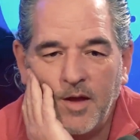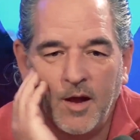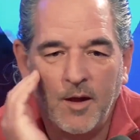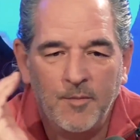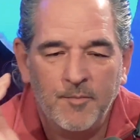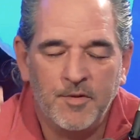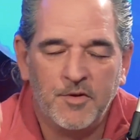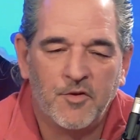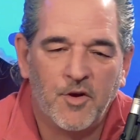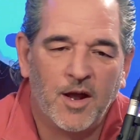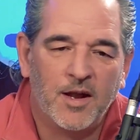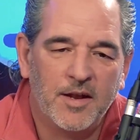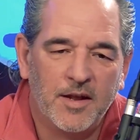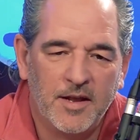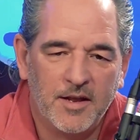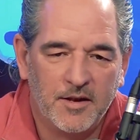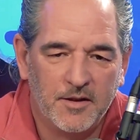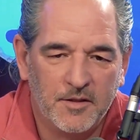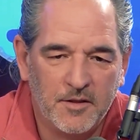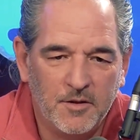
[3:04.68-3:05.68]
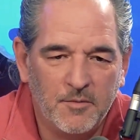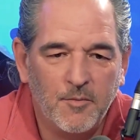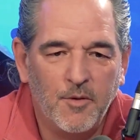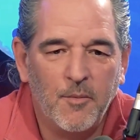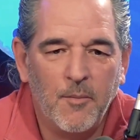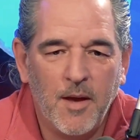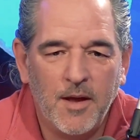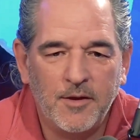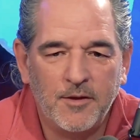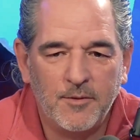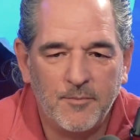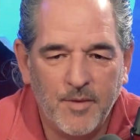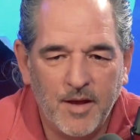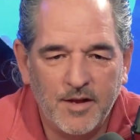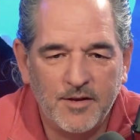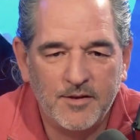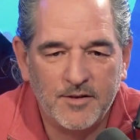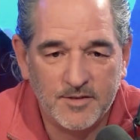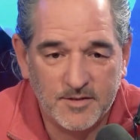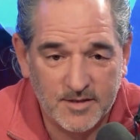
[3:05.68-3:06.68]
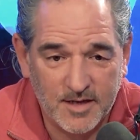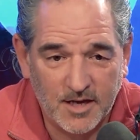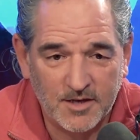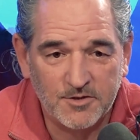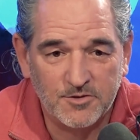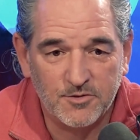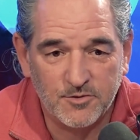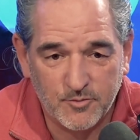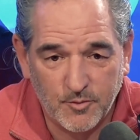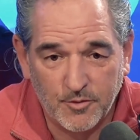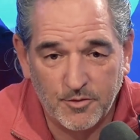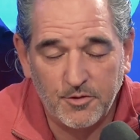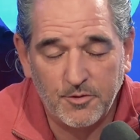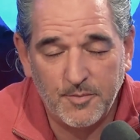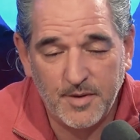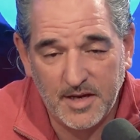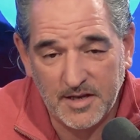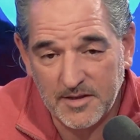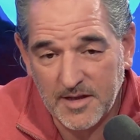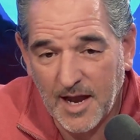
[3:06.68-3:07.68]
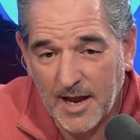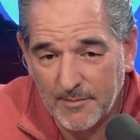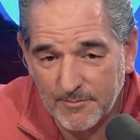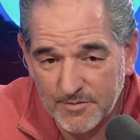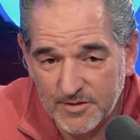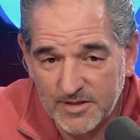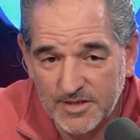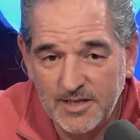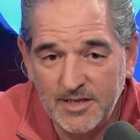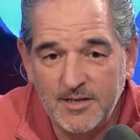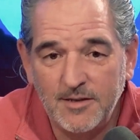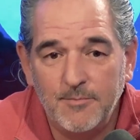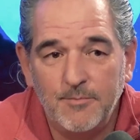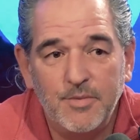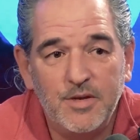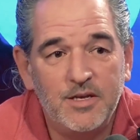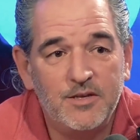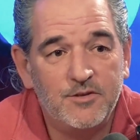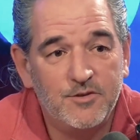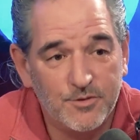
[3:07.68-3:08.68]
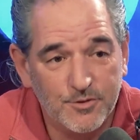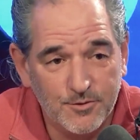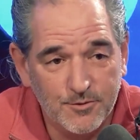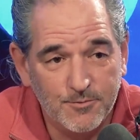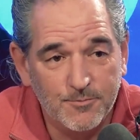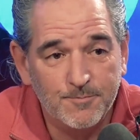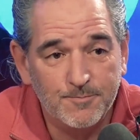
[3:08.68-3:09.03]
and try to get a little momentum heading to sectionals where they'll be a top seed in B2.